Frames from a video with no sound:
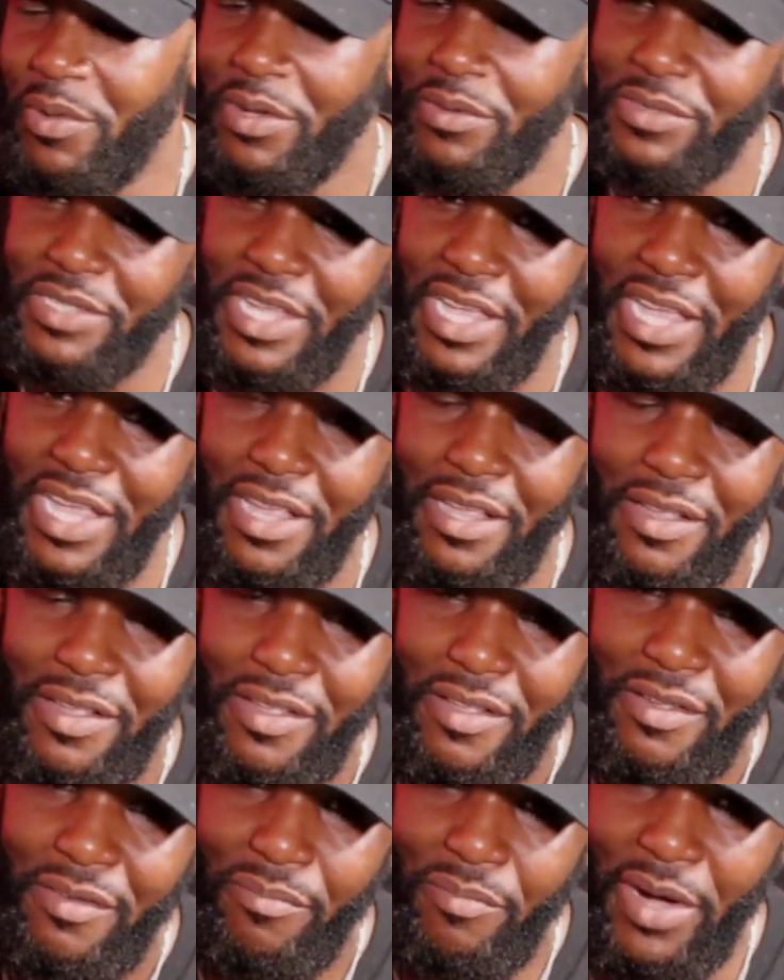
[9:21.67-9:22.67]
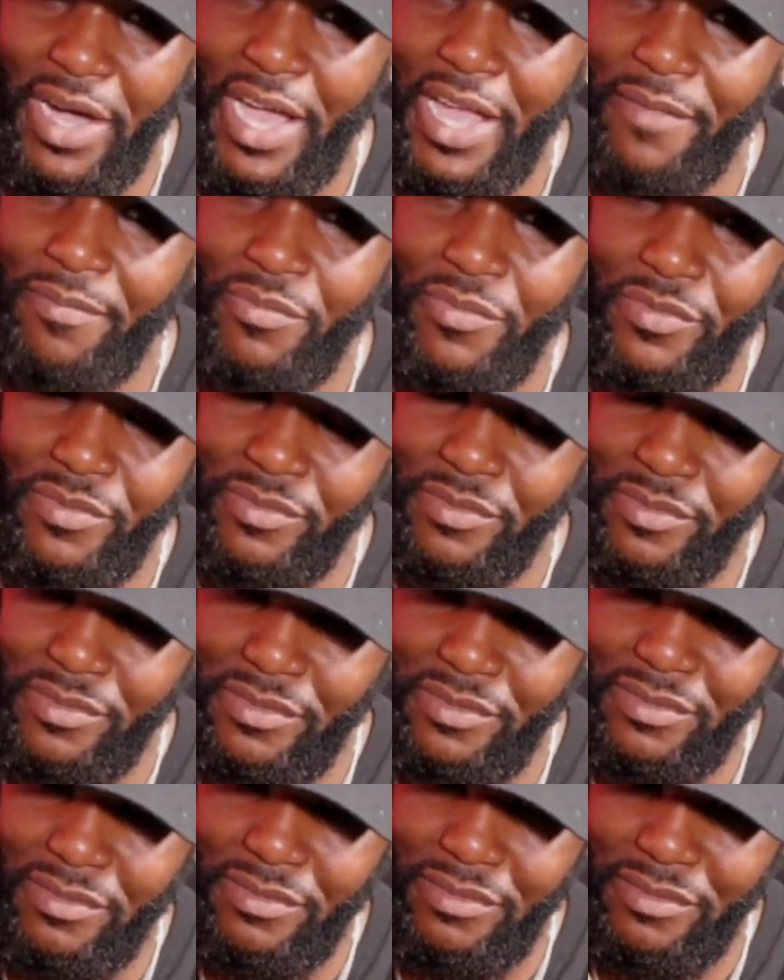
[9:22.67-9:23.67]
You get what I'm saying? But
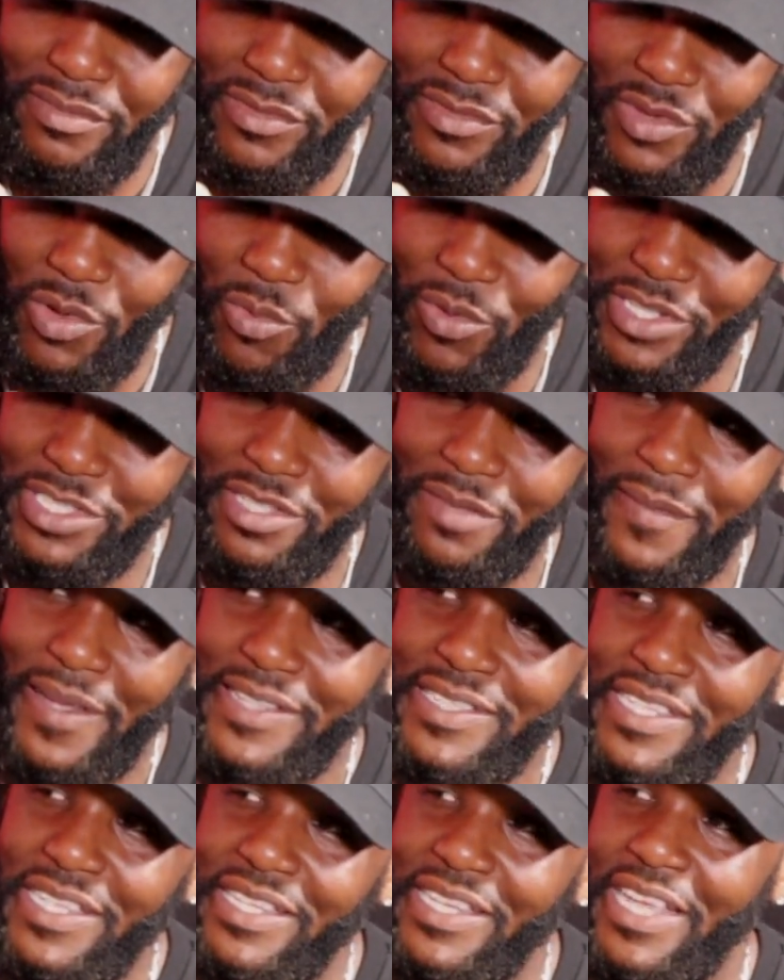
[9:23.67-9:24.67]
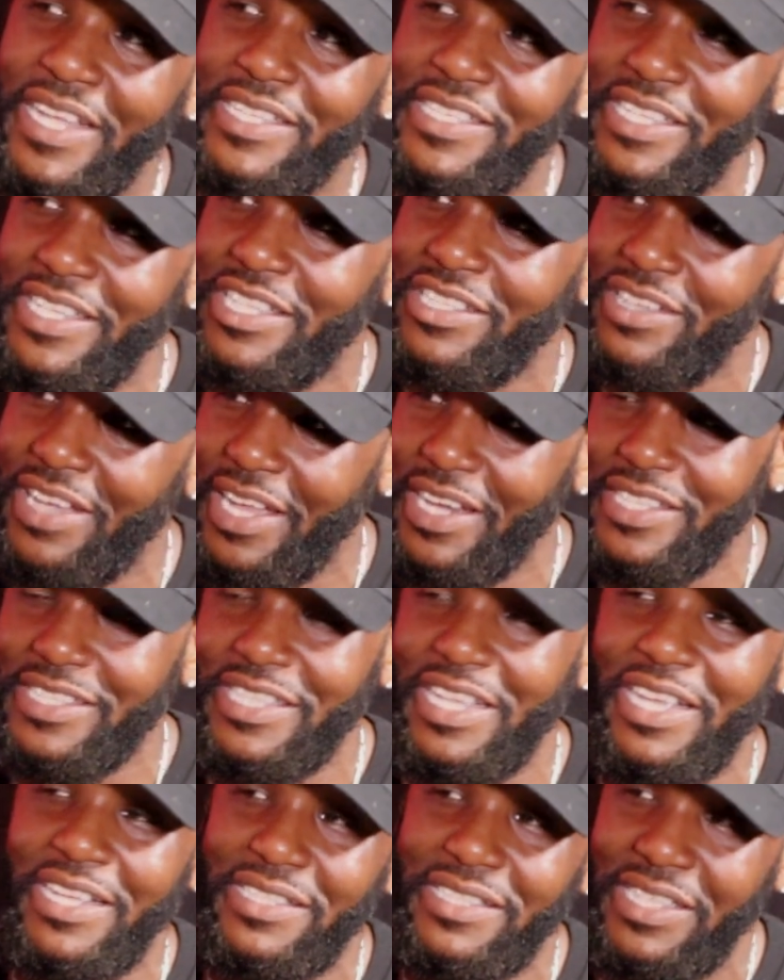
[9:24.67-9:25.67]
the rest of my teenage years, you
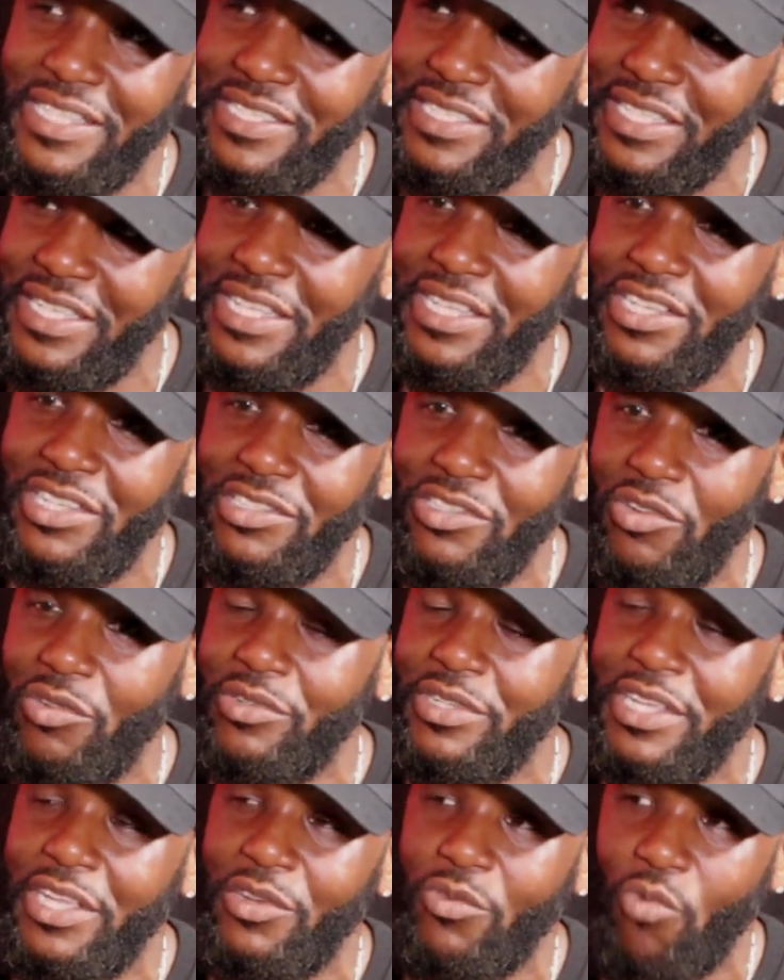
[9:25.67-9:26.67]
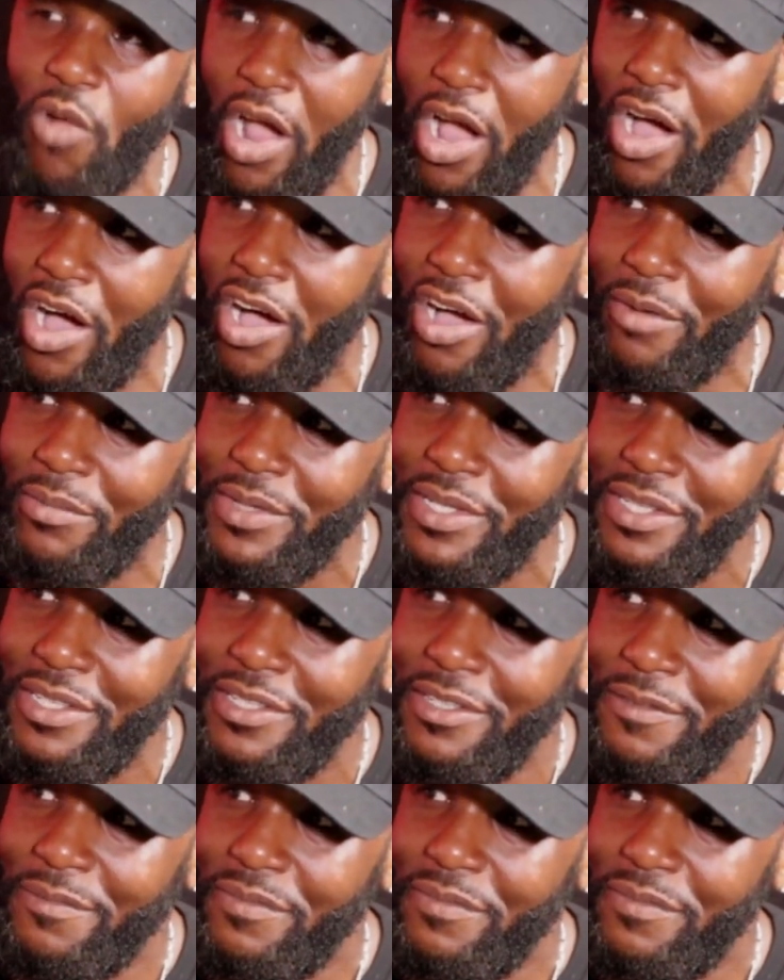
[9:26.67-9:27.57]
gotta understand, 16 years old, getting robbed,